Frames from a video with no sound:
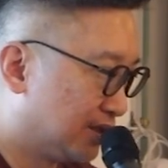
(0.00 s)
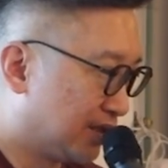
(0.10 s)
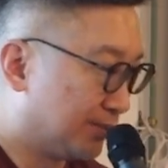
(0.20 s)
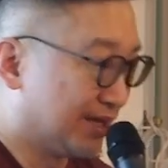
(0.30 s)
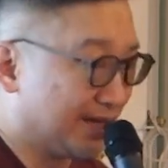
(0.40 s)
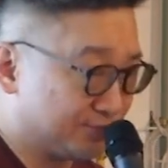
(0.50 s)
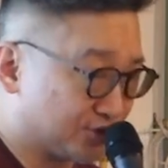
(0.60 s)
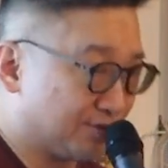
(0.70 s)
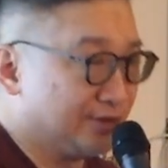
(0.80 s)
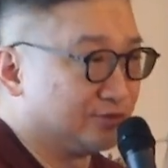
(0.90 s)
I mean, I'm
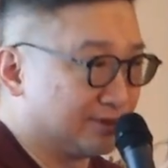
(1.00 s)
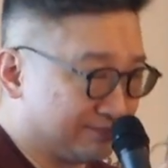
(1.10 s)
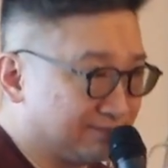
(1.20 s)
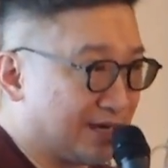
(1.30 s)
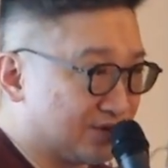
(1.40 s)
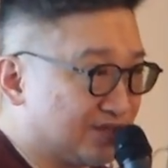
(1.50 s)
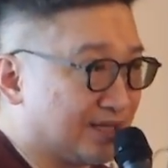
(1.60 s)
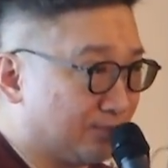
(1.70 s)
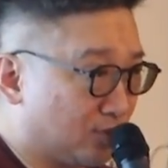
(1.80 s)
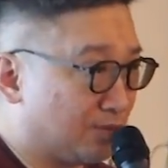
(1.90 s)
trying to
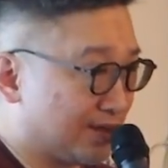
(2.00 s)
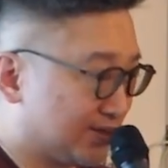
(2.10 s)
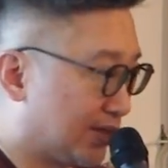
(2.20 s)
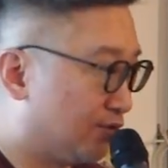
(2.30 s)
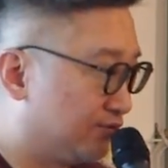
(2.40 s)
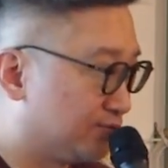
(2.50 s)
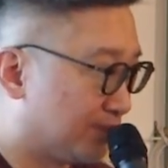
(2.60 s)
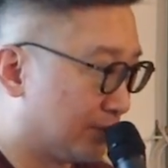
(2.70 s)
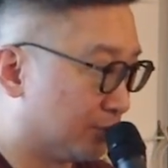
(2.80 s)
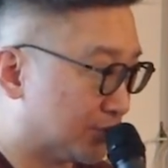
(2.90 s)
understand more myself,
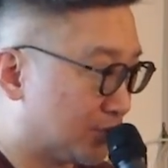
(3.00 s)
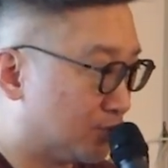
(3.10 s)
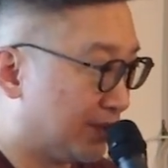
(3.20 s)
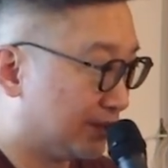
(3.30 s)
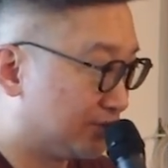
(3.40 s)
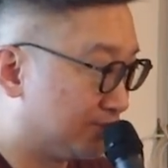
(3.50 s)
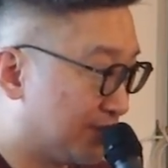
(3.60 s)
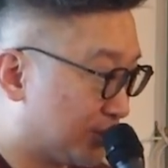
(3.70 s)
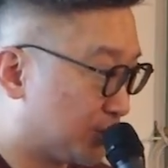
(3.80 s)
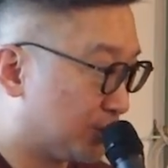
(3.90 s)
but also make,
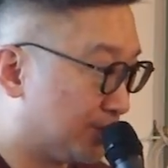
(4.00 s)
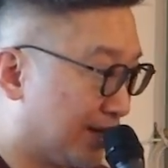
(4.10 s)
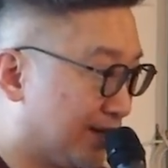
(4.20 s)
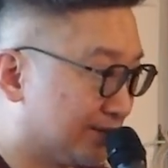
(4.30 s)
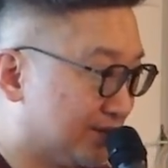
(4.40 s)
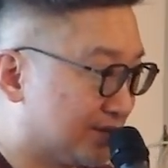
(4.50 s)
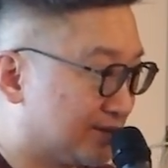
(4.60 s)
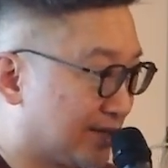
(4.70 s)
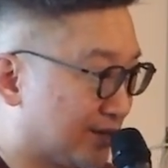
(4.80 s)
make sure my artists